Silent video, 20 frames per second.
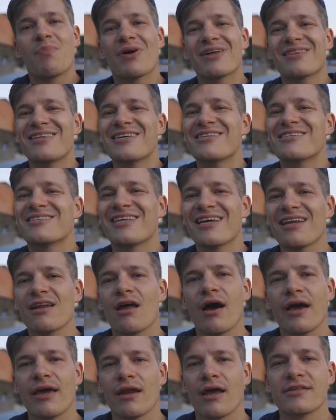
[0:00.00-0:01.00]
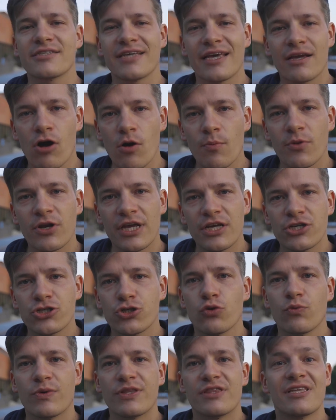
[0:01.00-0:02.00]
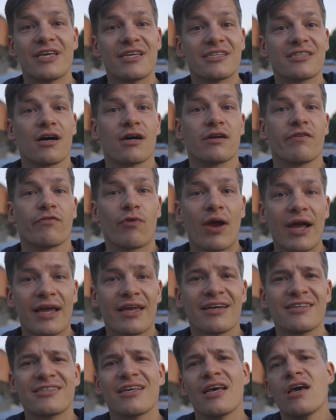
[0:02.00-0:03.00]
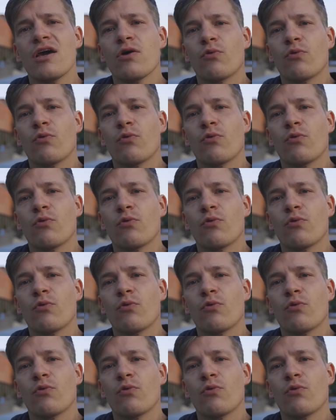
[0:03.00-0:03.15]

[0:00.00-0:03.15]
but this still highlights a common issue with these kind of rankings,